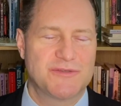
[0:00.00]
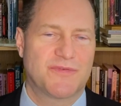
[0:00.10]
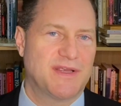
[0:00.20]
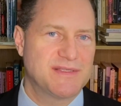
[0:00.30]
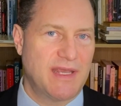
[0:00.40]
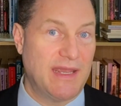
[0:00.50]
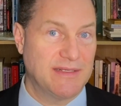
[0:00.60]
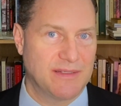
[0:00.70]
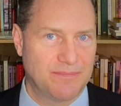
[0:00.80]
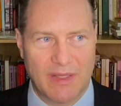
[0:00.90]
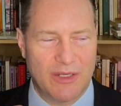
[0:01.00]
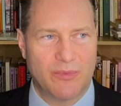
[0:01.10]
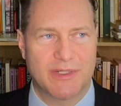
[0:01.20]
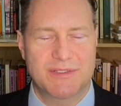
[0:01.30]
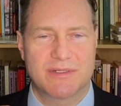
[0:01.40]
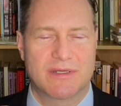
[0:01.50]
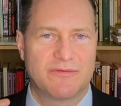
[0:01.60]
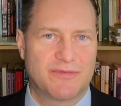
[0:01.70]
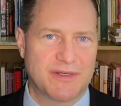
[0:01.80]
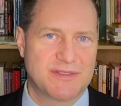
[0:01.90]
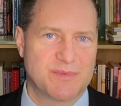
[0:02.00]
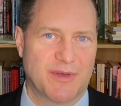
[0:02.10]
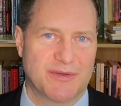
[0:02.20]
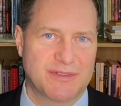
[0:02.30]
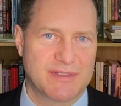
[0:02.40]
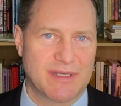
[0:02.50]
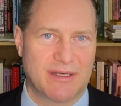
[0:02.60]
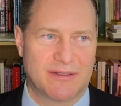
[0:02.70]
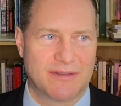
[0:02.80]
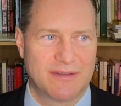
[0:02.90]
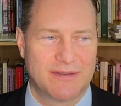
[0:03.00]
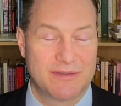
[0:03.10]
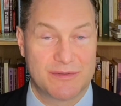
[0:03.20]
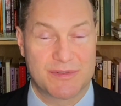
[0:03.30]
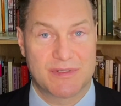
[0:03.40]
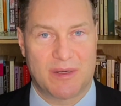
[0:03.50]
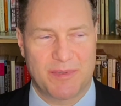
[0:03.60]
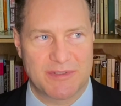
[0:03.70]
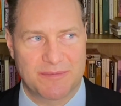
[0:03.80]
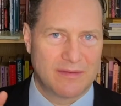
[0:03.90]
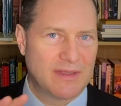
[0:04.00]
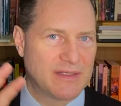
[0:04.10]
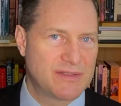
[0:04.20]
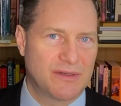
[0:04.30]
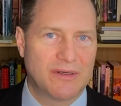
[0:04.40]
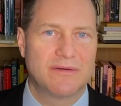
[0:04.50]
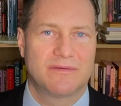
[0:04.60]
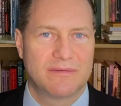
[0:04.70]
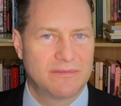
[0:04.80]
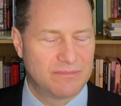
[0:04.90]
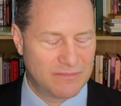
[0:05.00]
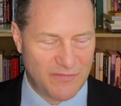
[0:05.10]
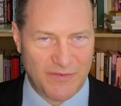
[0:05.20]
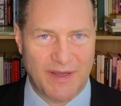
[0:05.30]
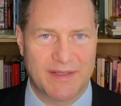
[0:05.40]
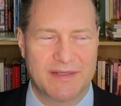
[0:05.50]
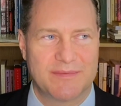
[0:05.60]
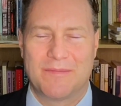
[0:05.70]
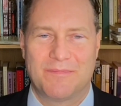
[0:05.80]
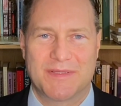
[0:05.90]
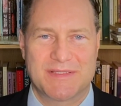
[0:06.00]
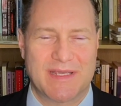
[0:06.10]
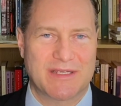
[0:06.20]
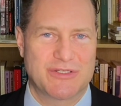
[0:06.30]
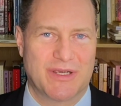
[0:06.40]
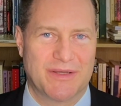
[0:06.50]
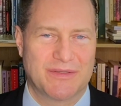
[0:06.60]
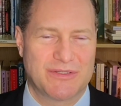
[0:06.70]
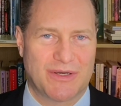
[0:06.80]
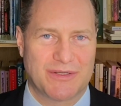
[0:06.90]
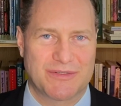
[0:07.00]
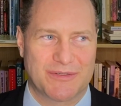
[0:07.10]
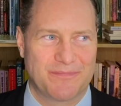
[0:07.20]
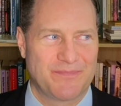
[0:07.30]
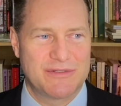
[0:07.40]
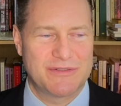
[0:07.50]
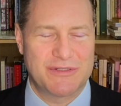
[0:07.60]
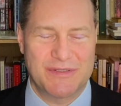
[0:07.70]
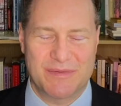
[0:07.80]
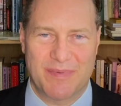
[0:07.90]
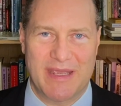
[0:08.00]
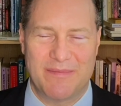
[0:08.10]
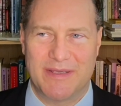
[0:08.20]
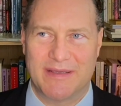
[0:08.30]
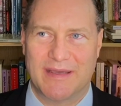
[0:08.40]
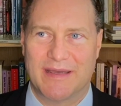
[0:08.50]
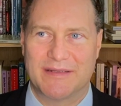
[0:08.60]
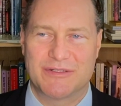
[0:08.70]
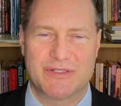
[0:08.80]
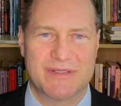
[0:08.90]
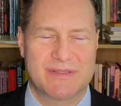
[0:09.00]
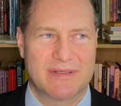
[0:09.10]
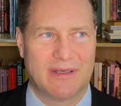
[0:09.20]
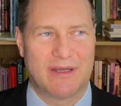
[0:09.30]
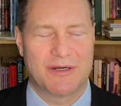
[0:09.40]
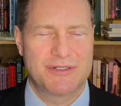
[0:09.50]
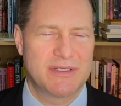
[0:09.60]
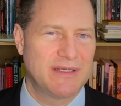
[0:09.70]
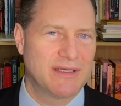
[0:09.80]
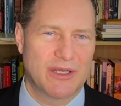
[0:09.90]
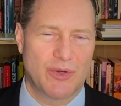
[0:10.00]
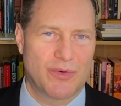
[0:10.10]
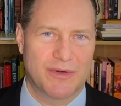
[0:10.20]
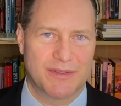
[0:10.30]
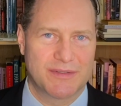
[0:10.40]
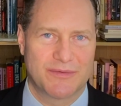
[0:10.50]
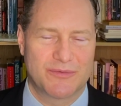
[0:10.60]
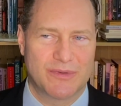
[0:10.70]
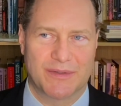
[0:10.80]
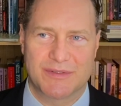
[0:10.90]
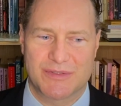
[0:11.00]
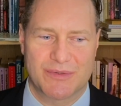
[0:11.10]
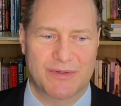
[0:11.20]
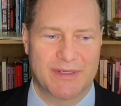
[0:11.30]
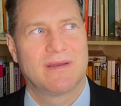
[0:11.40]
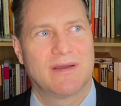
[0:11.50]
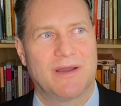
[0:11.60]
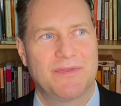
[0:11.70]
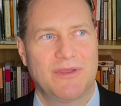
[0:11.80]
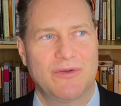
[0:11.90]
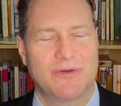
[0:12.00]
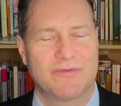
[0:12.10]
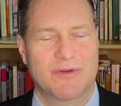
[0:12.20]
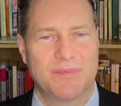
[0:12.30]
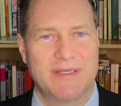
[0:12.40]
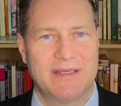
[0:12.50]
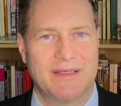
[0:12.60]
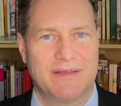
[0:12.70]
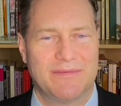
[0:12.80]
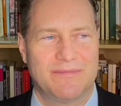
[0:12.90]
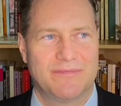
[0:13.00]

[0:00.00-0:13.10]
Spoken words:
friends hate him, and he wants to confront his mother to tell her to stop it. That's all fine. But the second child, the daughter, she's a baby, and she's largely ignored throughout the story. I think you could have completely